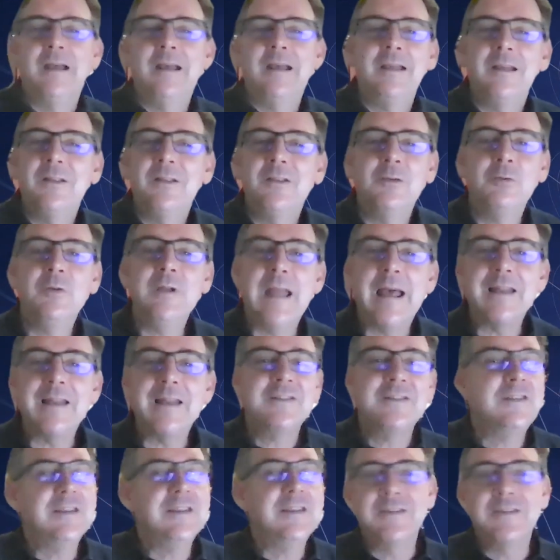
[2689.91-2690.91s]
The
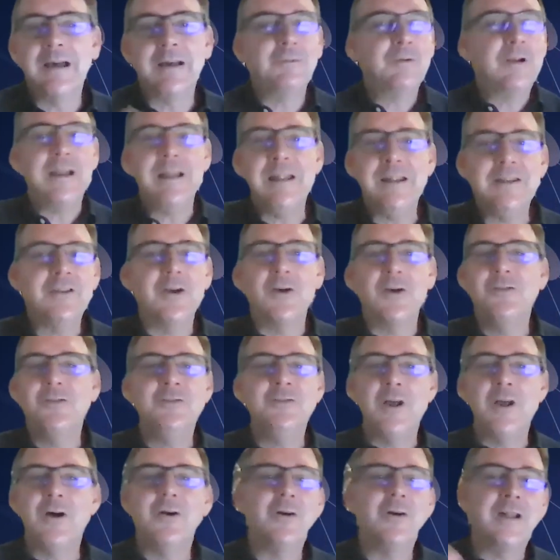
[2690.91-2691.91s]
reality is I really don't
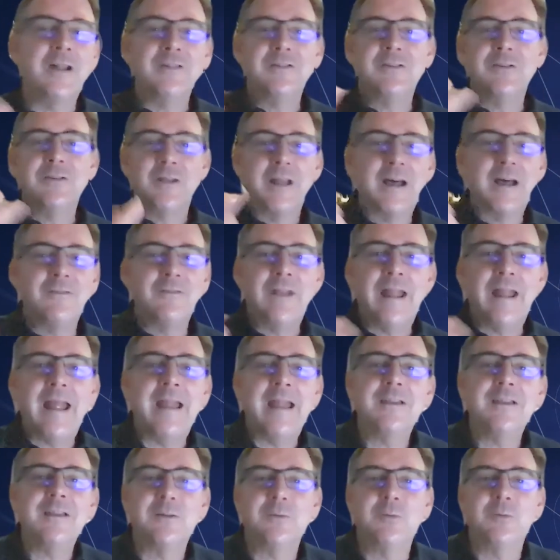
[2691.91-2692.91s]
know until I've
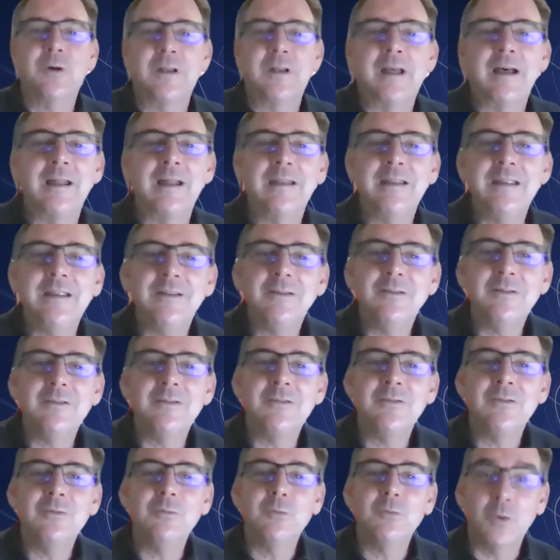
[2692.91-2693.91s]
landed what I need
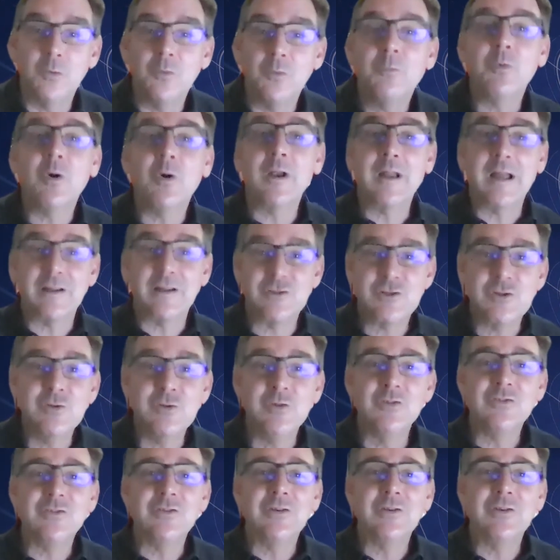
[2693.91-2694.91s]
to, or what I
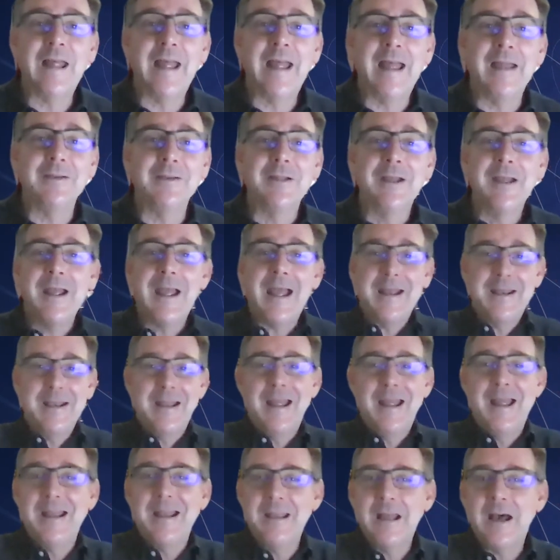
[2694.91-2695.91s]
choose to land,
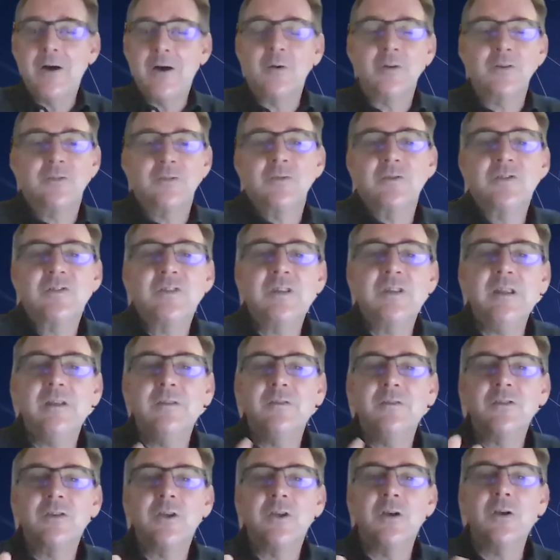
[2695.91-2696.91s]
and how it's
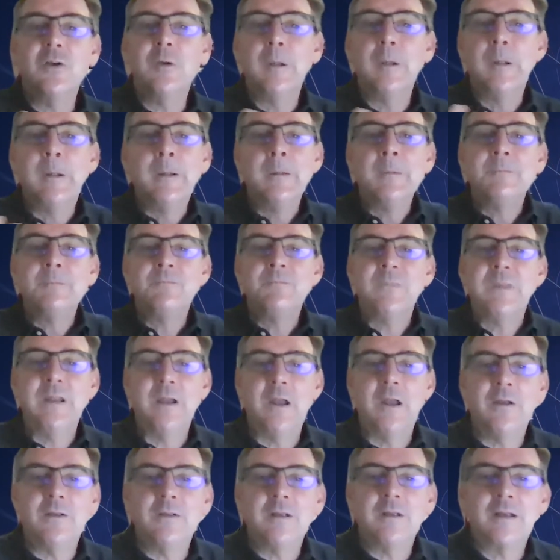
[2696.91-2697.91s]
received. So, you
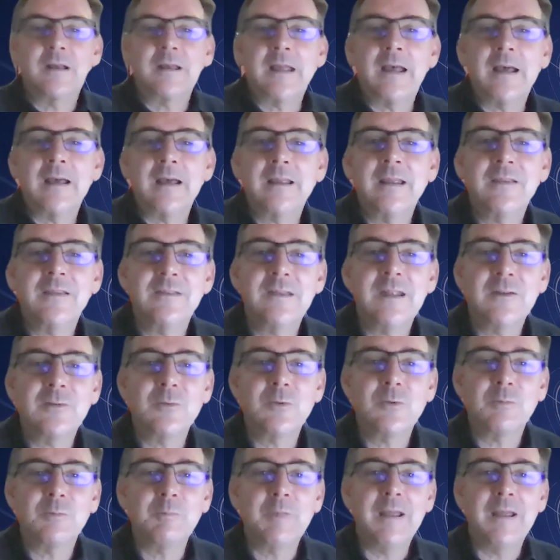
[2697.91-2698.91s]
know, I guess that's
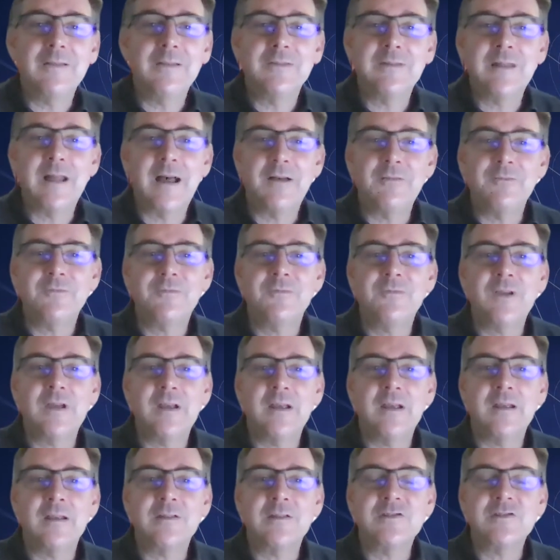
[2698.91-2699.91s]
what makes life
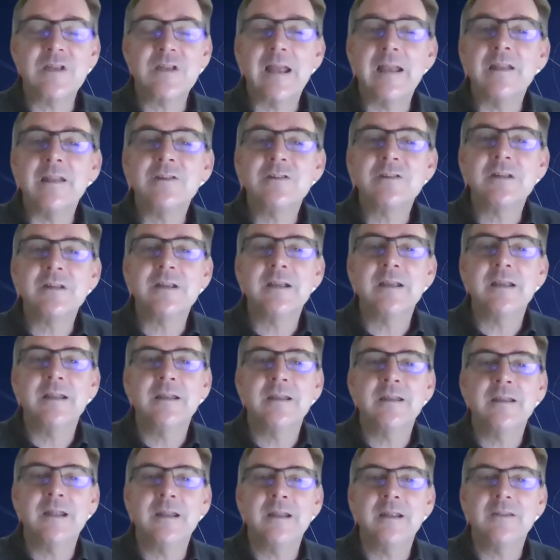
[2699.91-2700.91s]

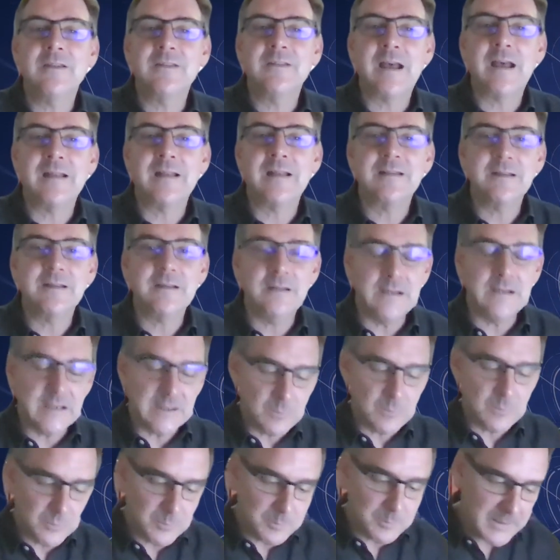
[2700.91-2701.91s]
challenging and exciting in
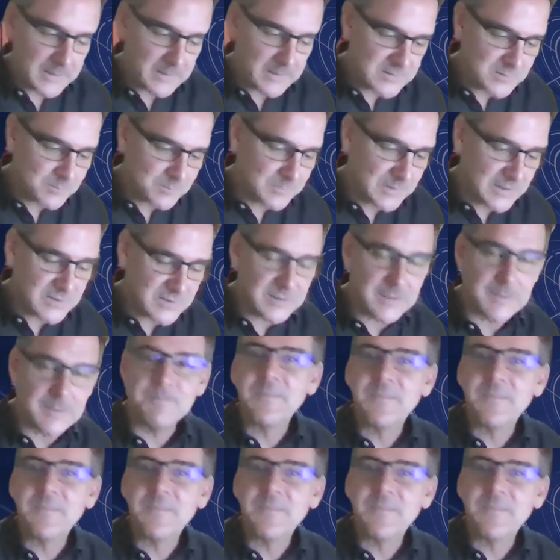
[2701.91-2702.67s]
equal measure.